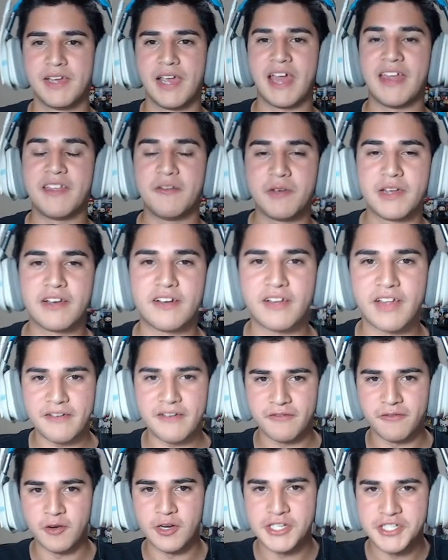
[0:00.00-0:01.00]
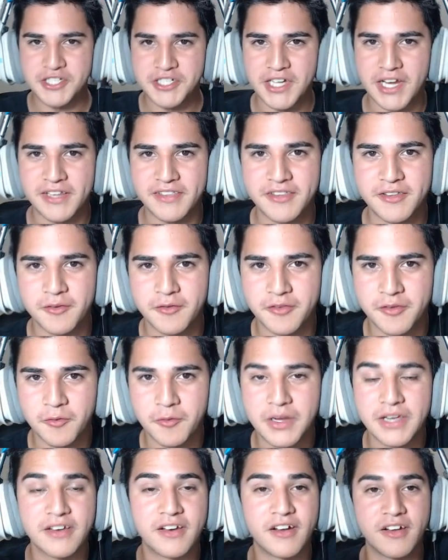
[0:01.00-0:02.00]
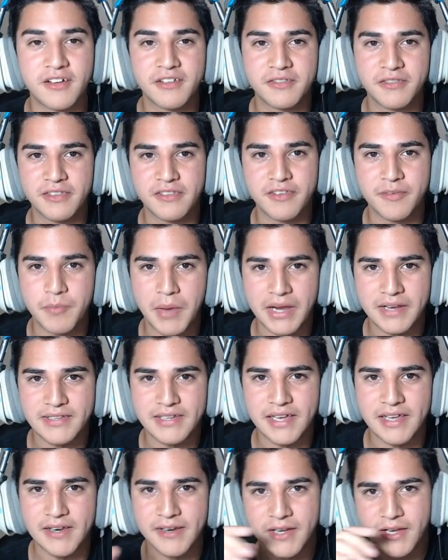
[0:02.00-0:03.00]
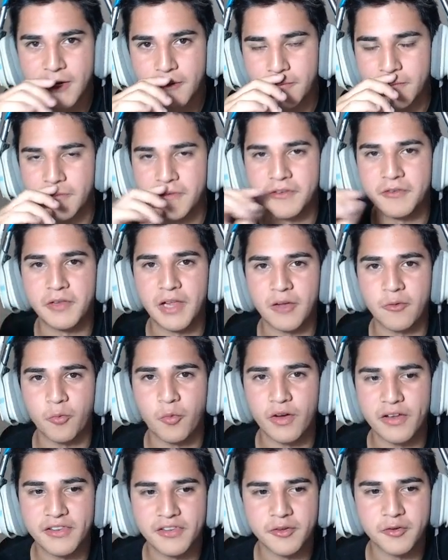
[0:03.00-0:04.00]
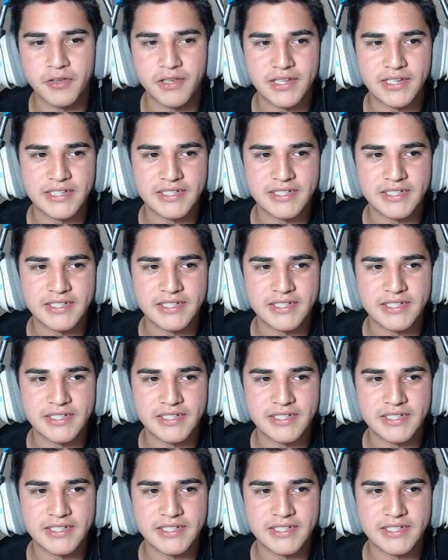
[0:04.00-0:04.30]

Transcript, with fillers: And then we could all voice chat too, so we could all spectate. We would do like one duel at a